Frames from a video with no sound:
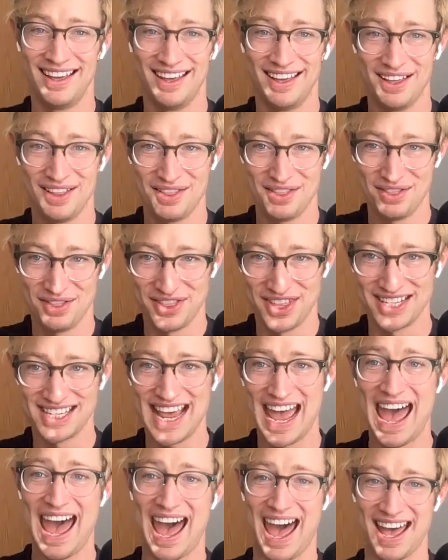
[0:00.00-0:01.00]
Ooh. the
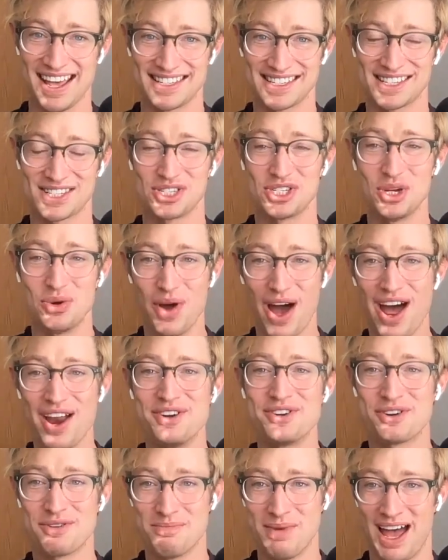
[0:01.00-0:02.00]
tasks to
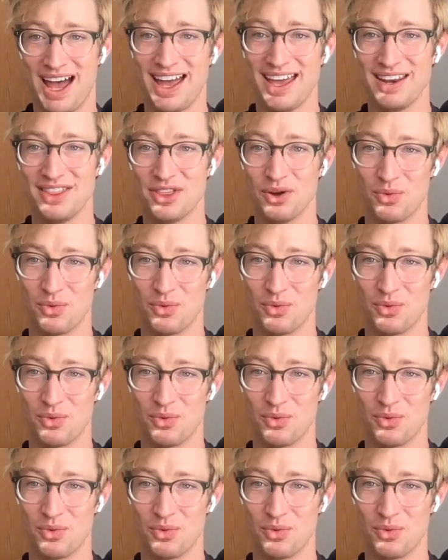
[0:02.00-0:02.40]
undermine